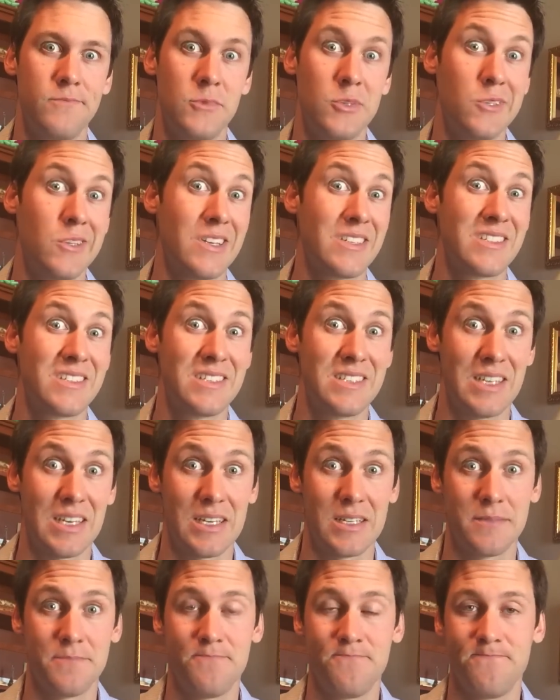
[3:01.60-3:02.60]

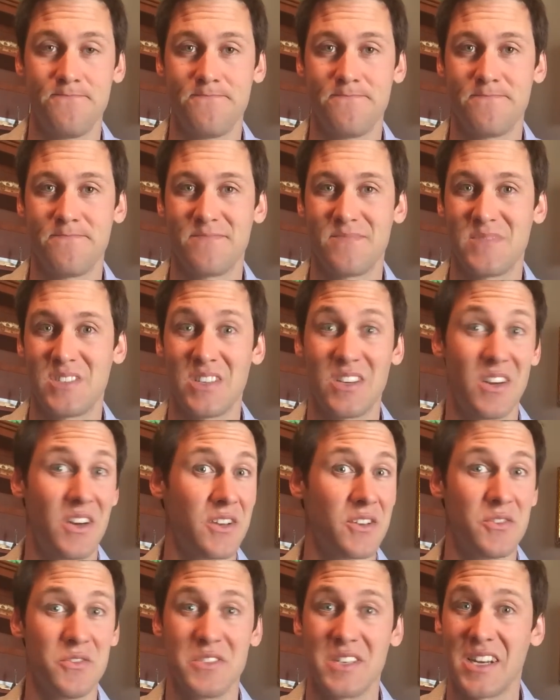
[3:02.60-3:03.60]
2010 to
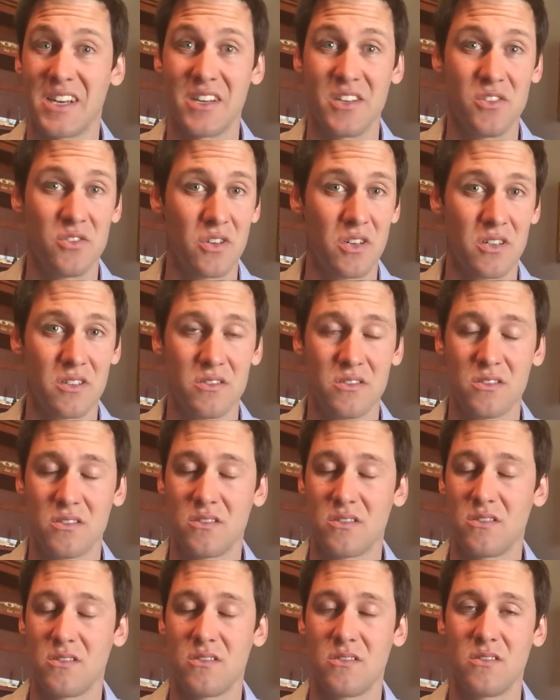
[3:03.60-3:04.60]
not use any drugs
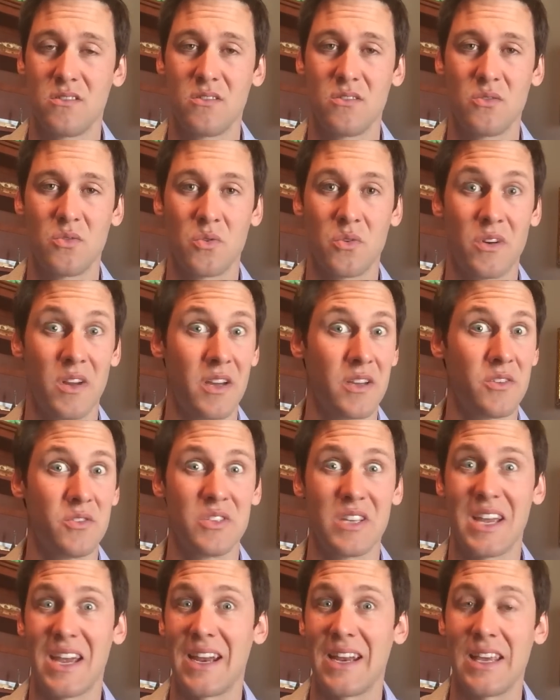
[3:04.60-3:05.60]
or not
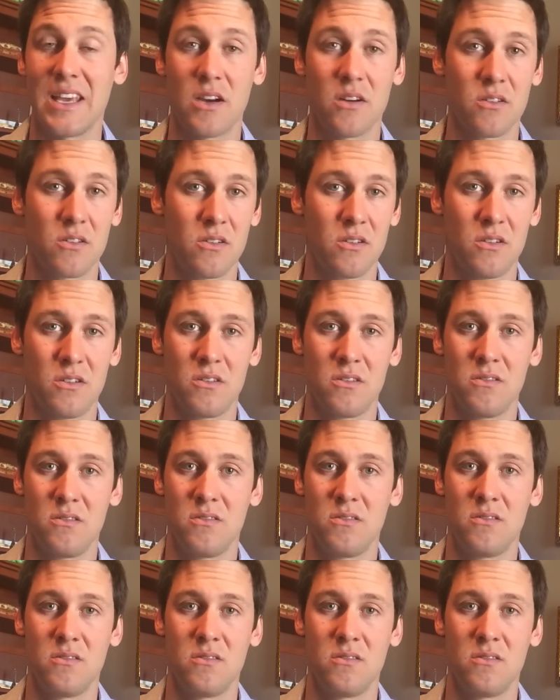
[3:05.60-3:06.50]
use any alcohol